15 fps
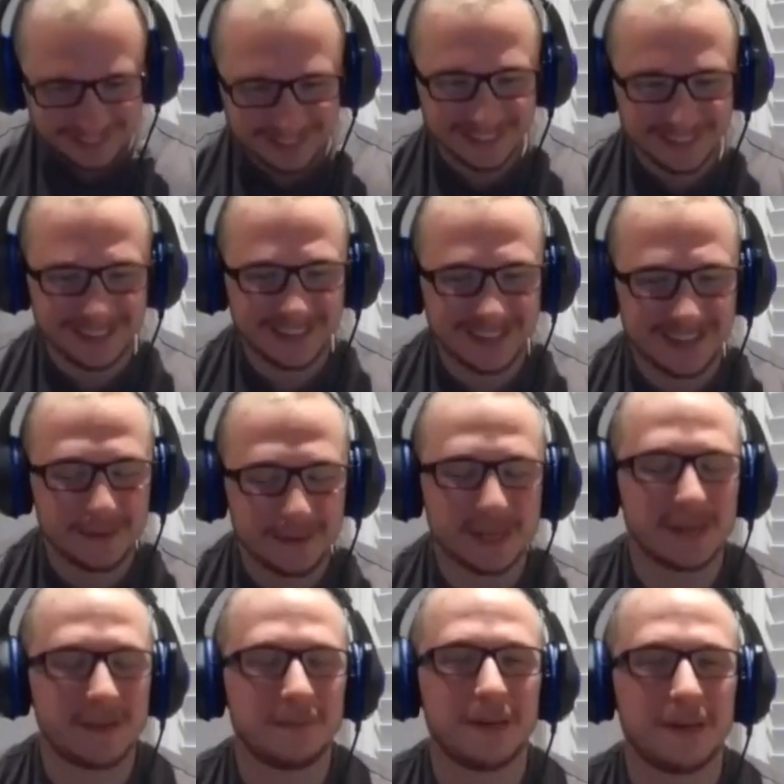Yeah, but
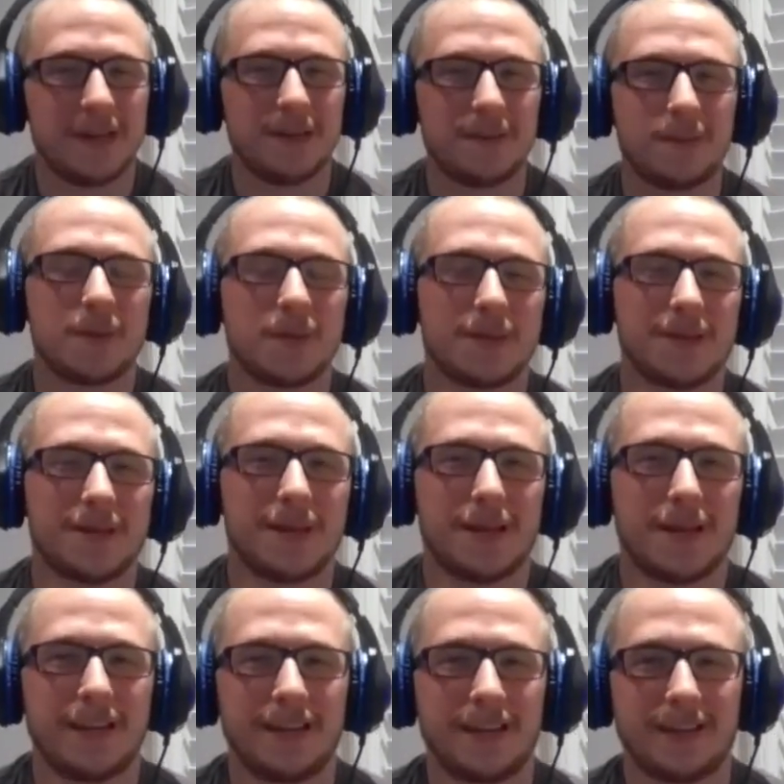sometimes I
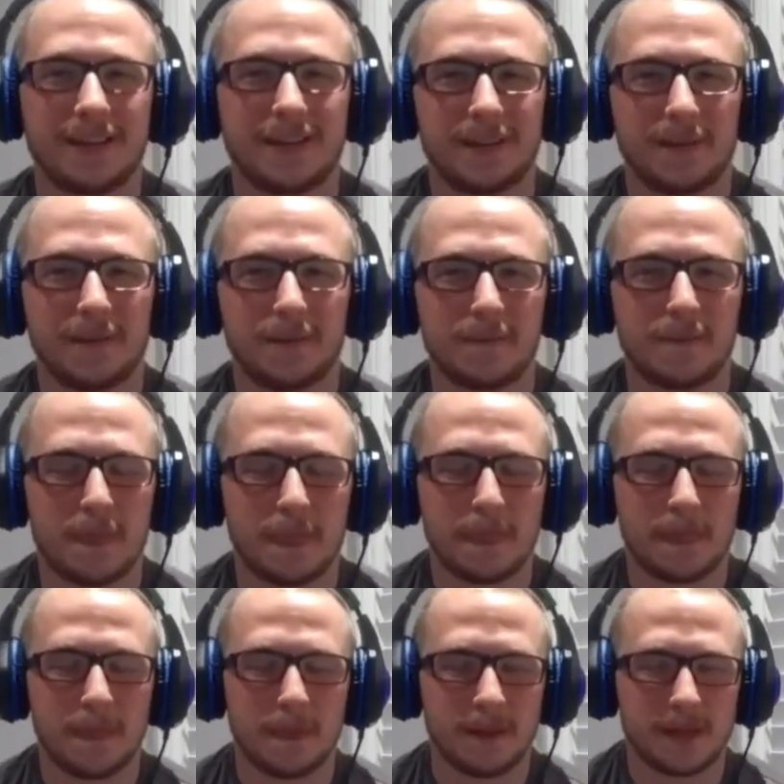think
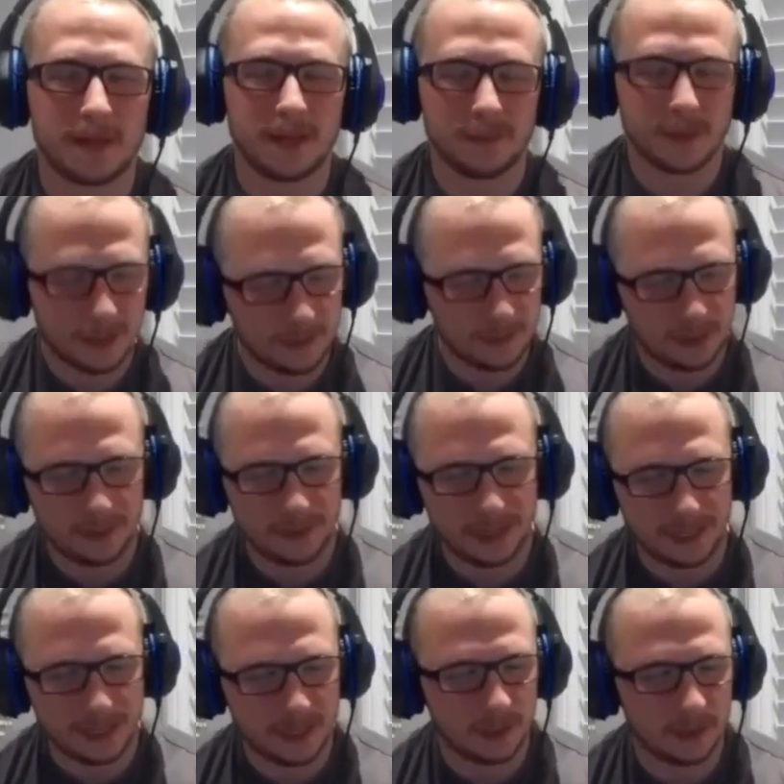sometimes you
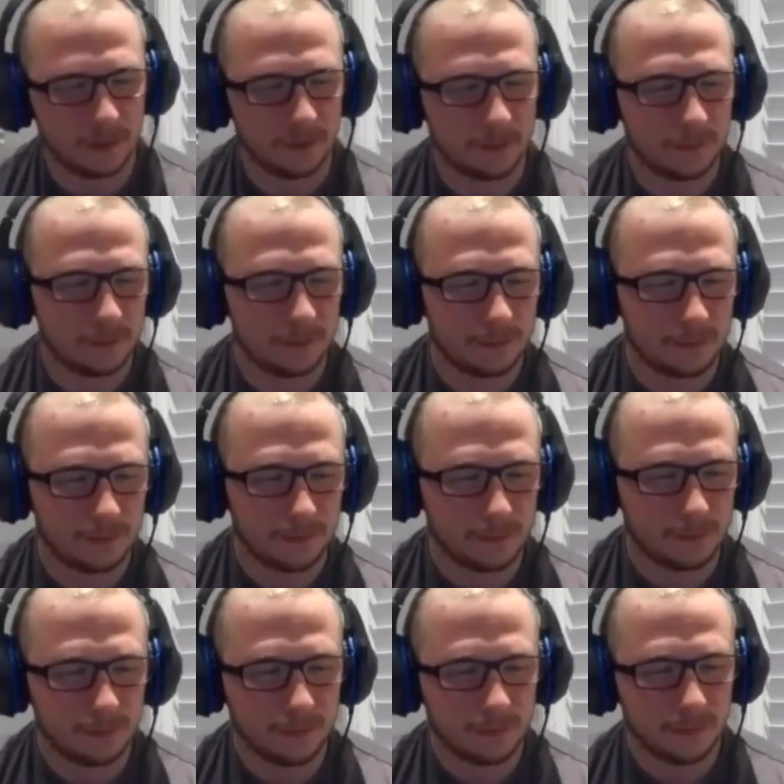need to.
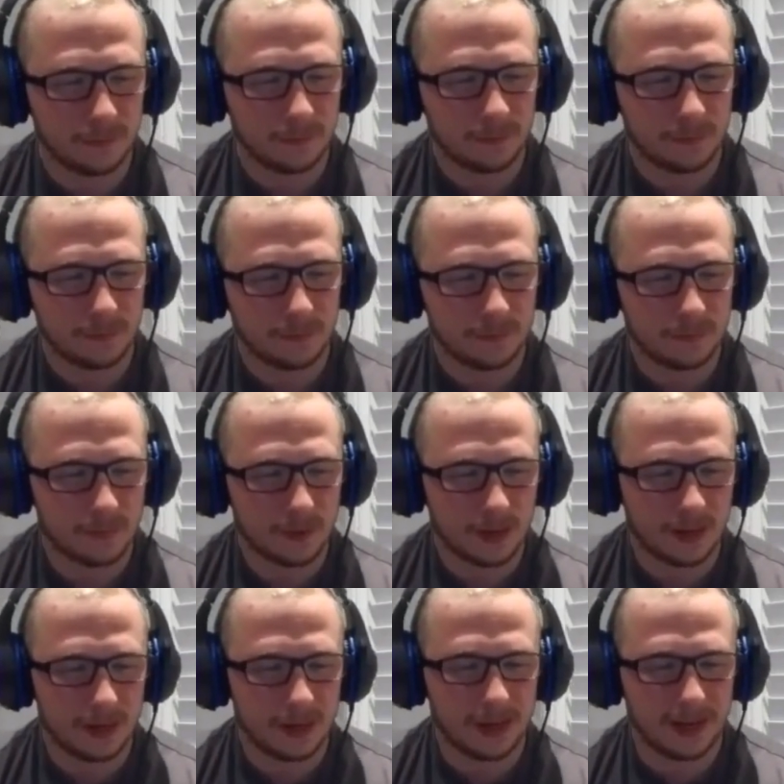Yeah.
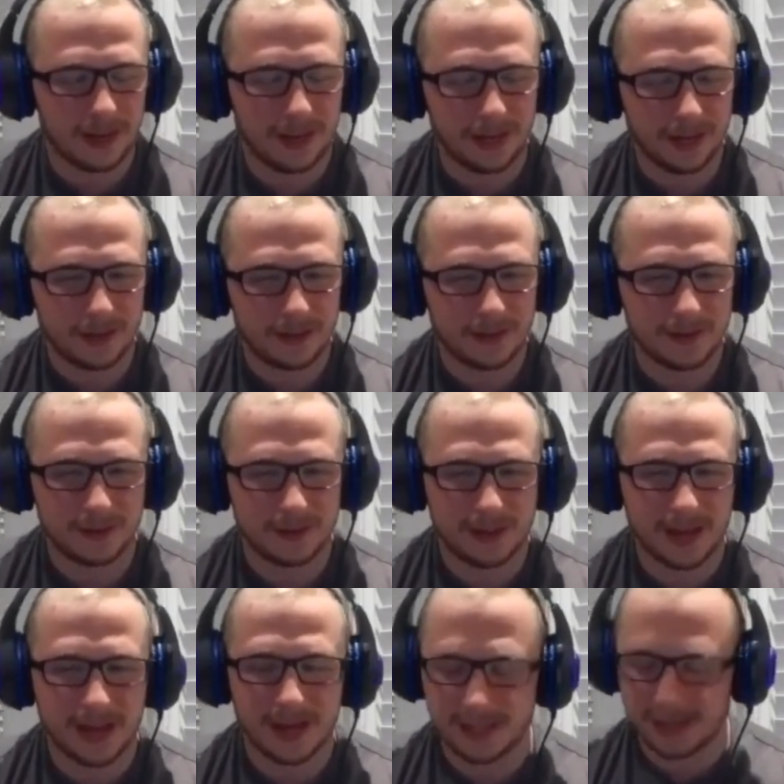Like,
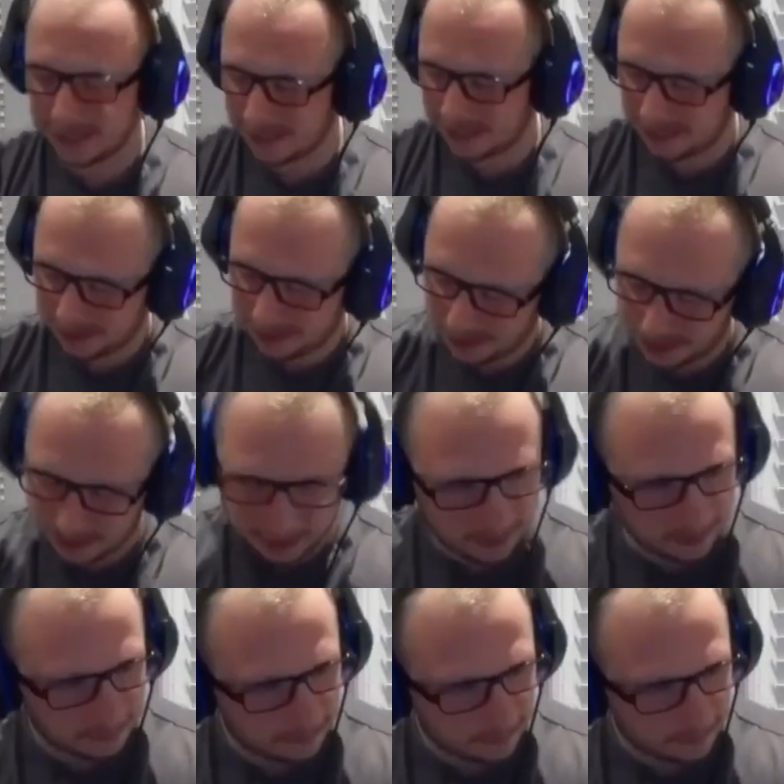that. that's we, the thing.